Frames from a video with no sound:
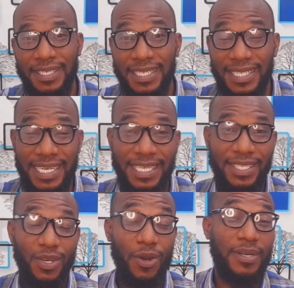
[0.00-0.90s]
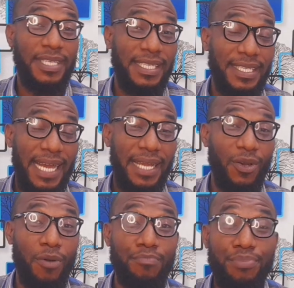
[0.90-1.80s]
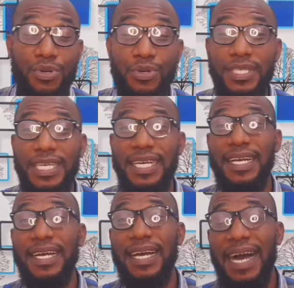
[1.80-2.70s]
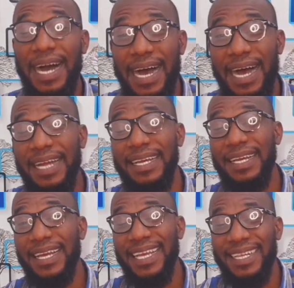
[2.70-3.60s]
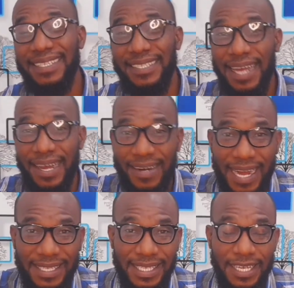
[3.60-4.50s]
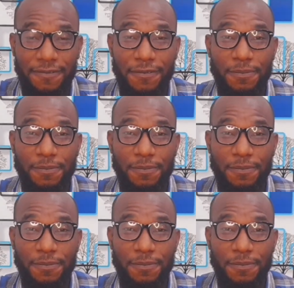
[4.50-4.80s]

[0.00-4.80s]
create, or design or build an interactive,